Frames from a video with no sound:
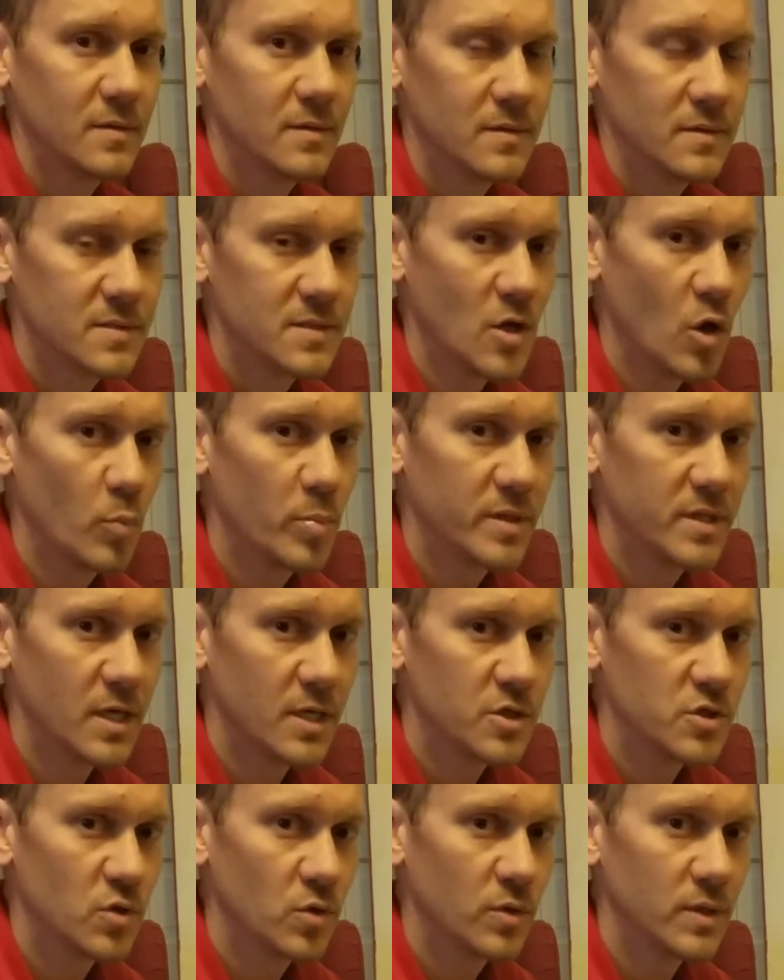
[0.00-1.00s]
cell
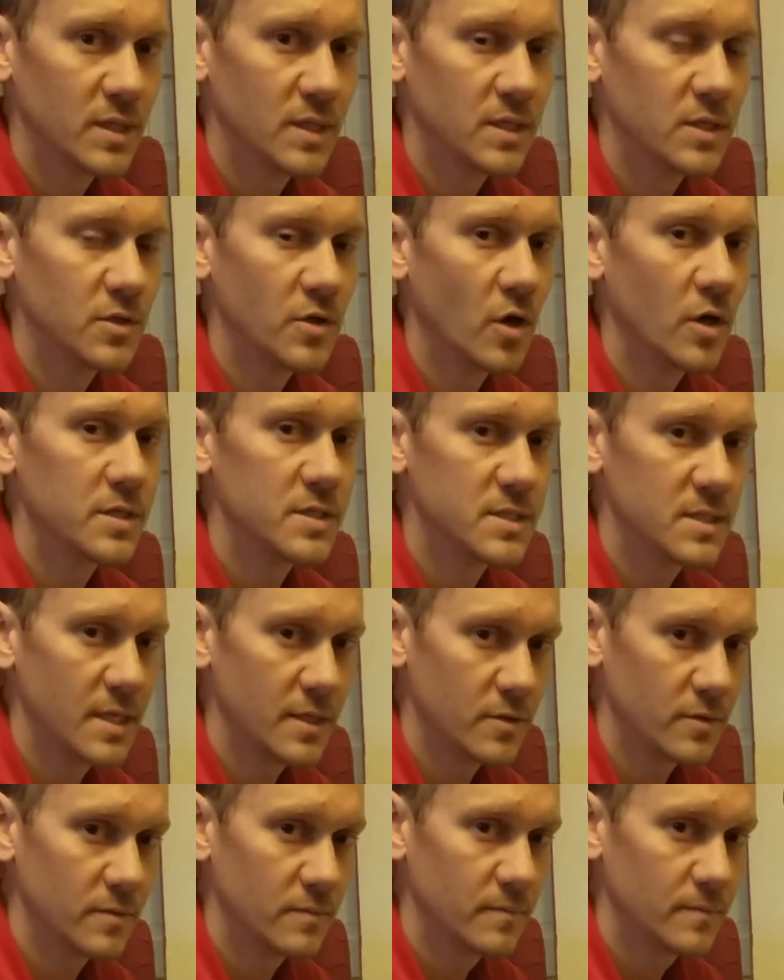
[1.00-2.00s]
potential in
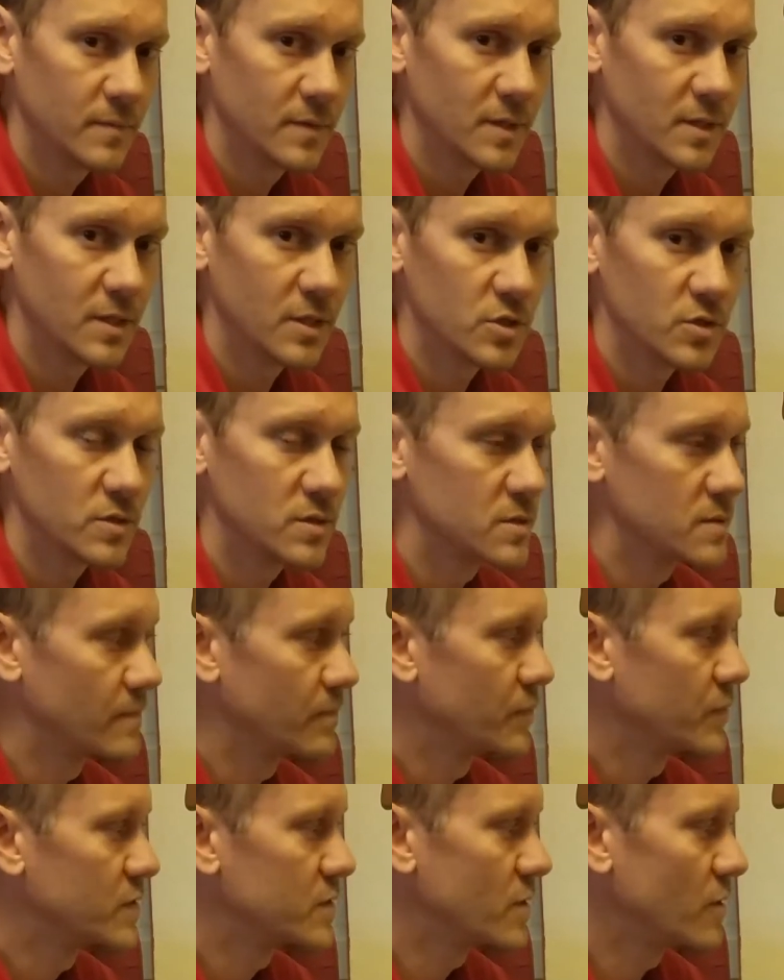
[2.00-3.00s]
non-standard conditions.
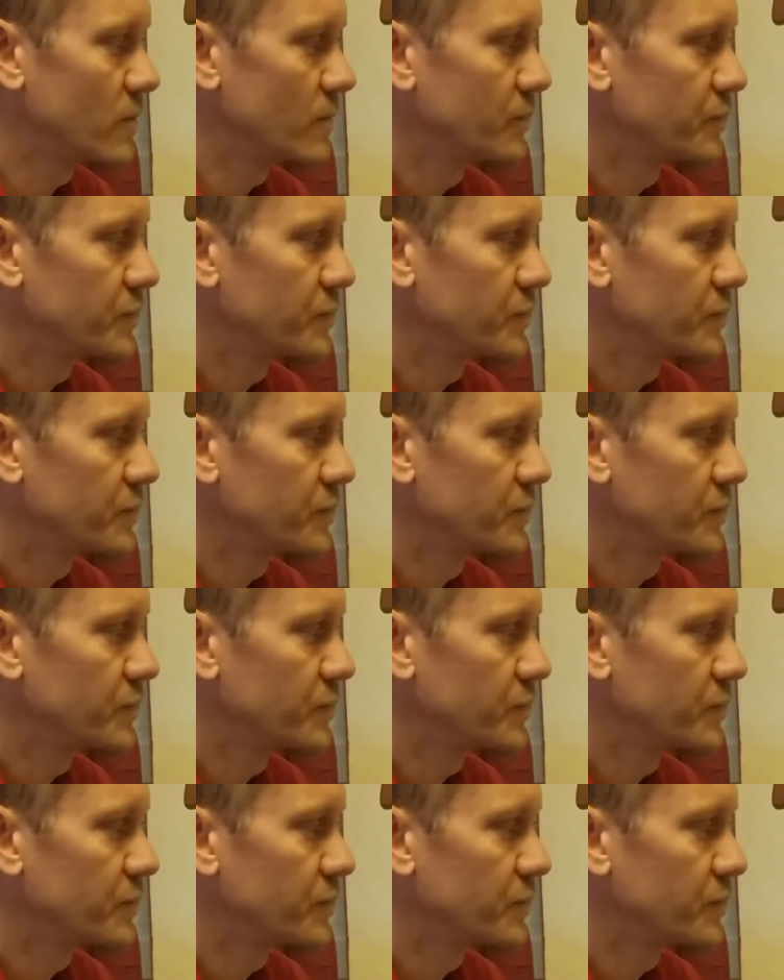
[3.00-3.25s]
So